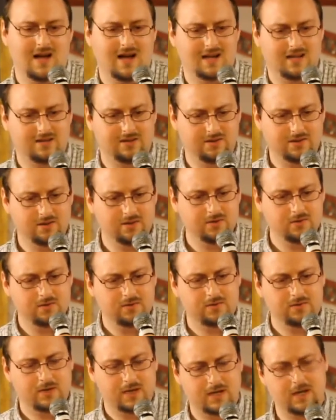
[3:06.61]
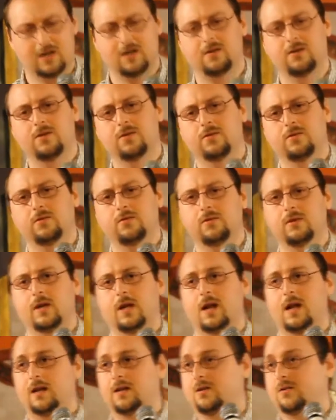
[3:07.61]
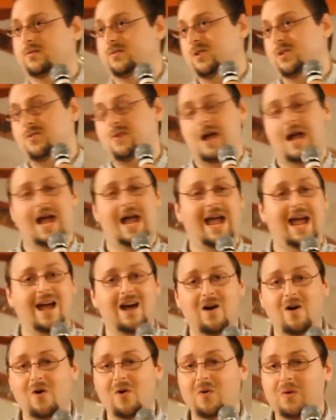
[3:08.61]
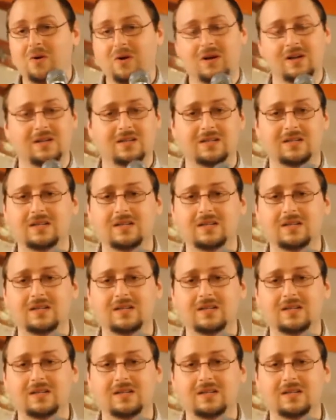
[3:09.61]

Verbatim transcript: I knew that I knew. And I don't know how,